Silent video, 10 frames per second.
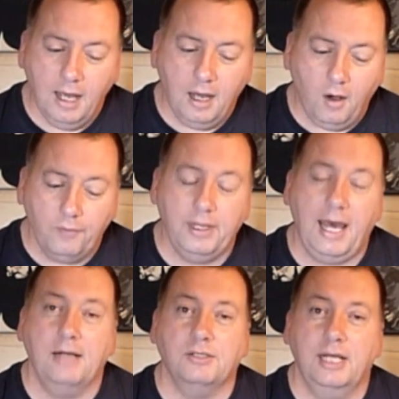on the
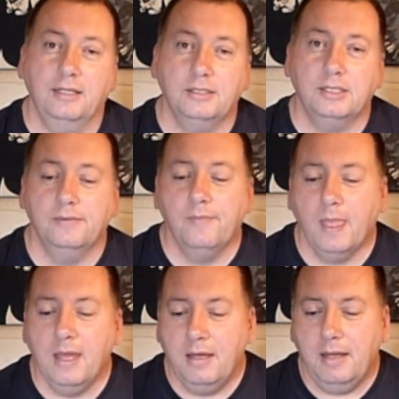house hunt.
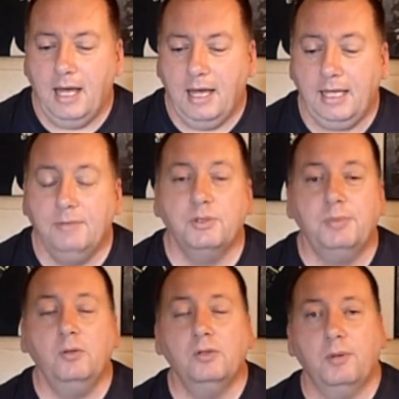He was a
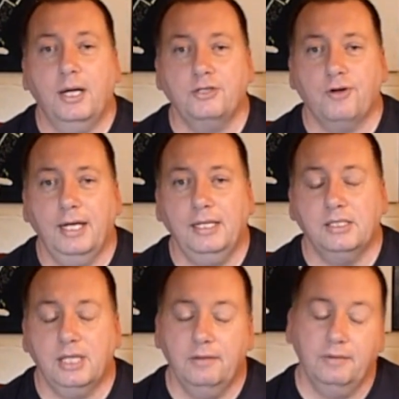builder by trade,
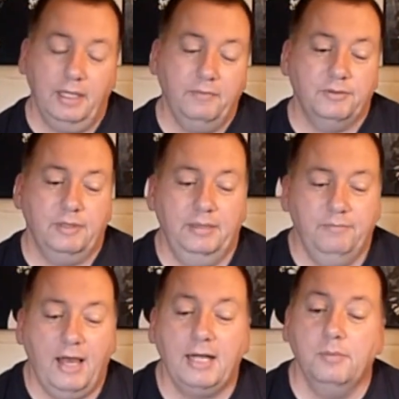so he was
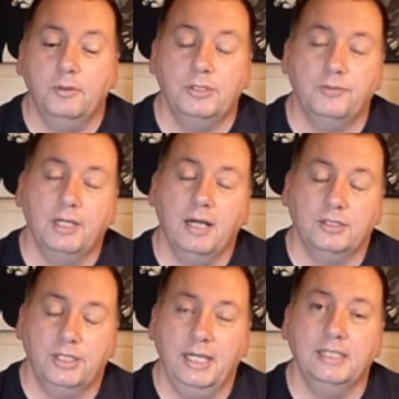invaluable as regards
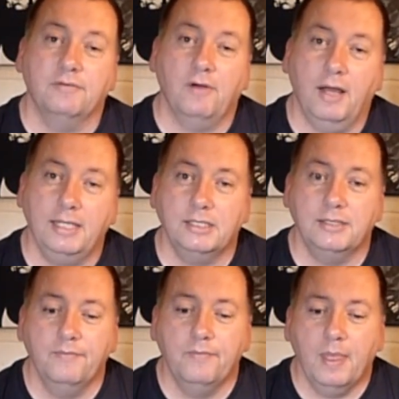to his advice.
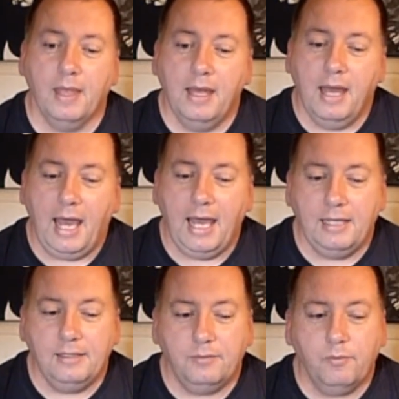
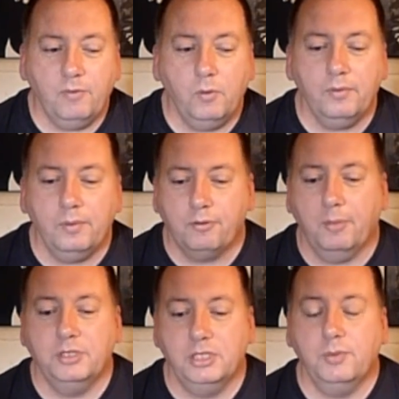And with all the
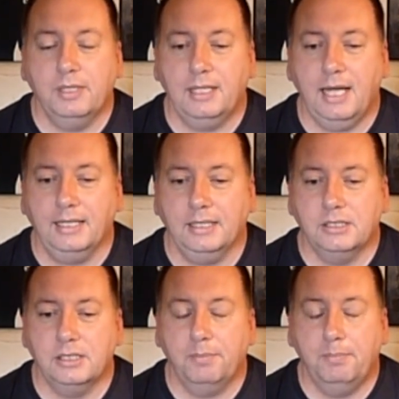properties with the lakes,